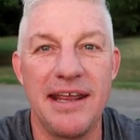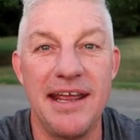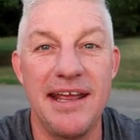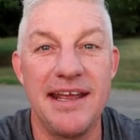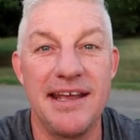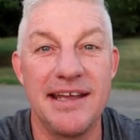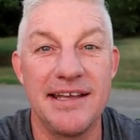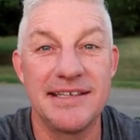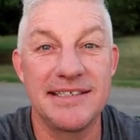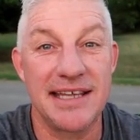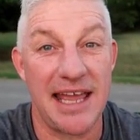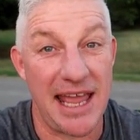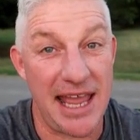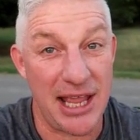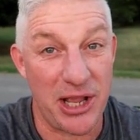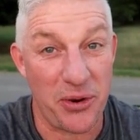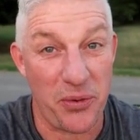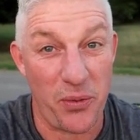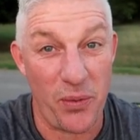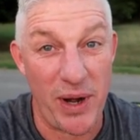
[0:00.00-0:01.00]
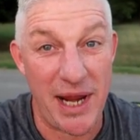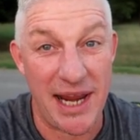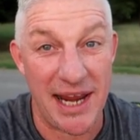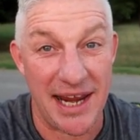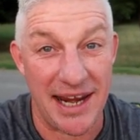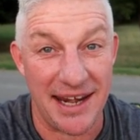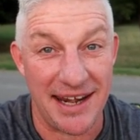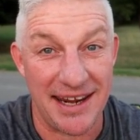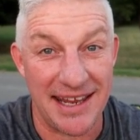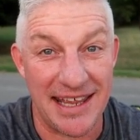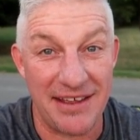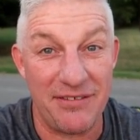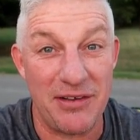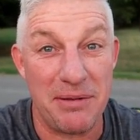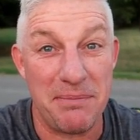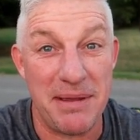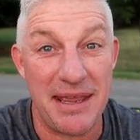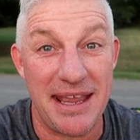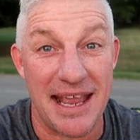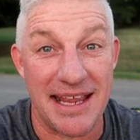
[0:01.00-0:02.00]
is a queen,
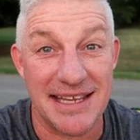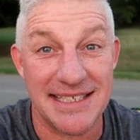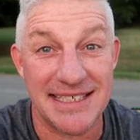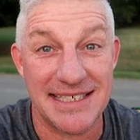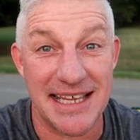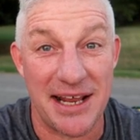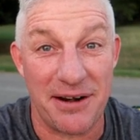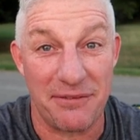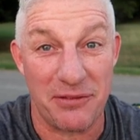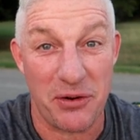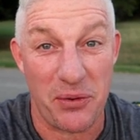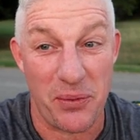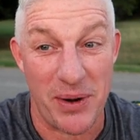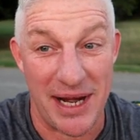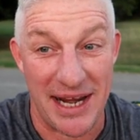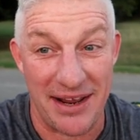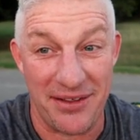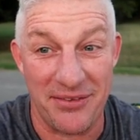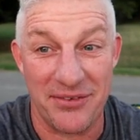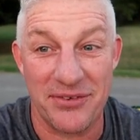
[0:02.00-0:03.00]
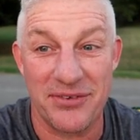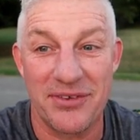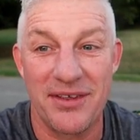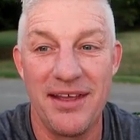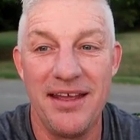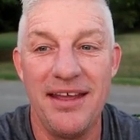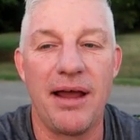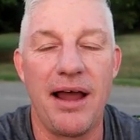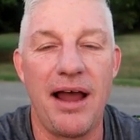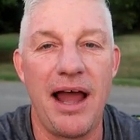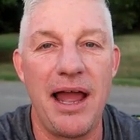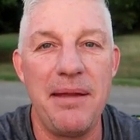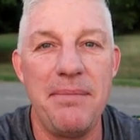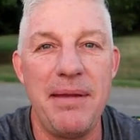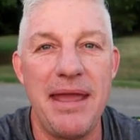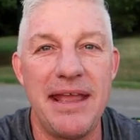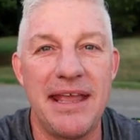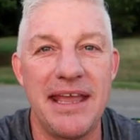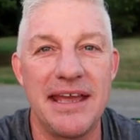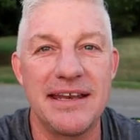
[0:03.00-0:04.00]
giving me a set of queens. I
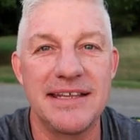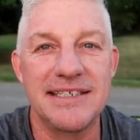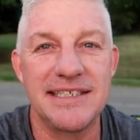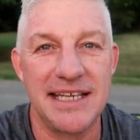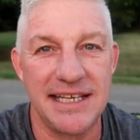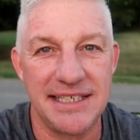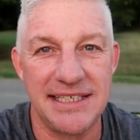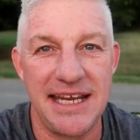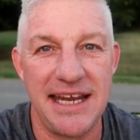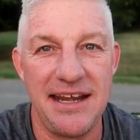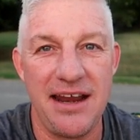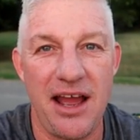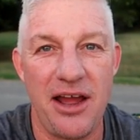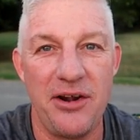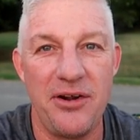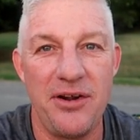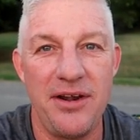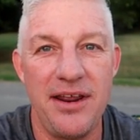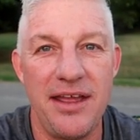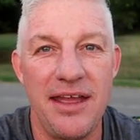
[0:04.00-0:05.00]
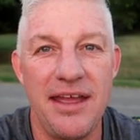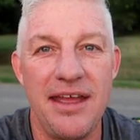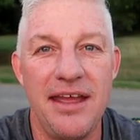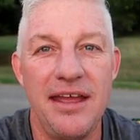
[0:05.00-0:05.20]
make it sixteen hundred.